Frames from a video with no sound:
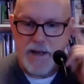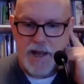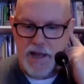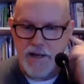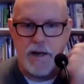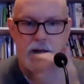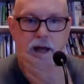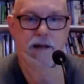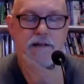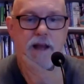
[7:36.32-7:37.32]
And
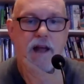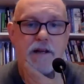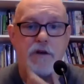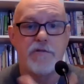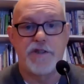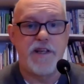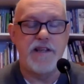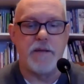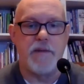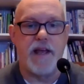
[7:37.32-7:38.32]
I'd go see
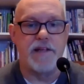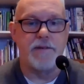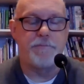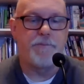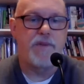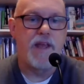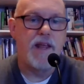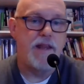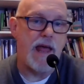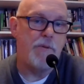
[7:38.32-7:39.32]
them, and
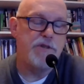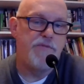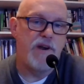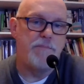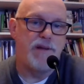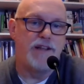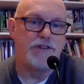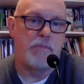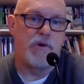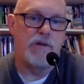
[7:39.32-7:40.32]
that was very
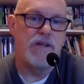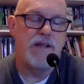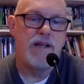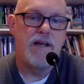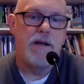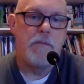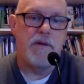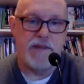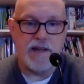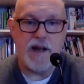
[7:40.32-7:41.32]
pleasurable.
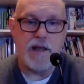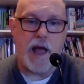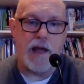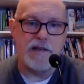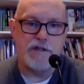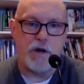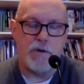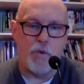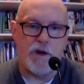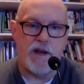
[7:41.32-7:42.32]
But then I started
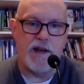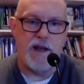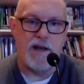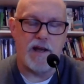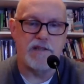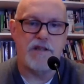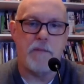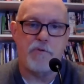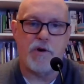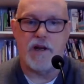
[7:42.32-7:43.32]
working at, I
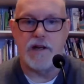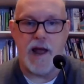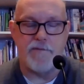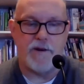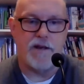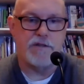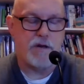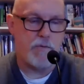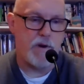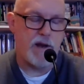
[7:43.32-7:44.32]
stopped working in Africa, I
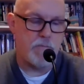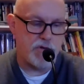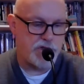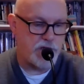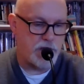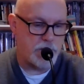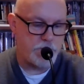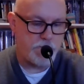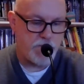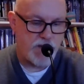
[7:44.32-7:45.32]
started working in Brazil,
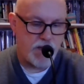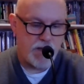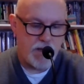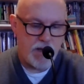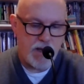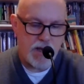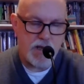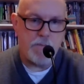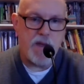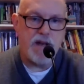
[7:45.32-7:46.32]
and
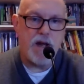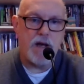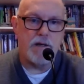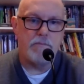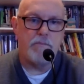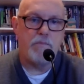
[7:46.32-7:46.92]
I made a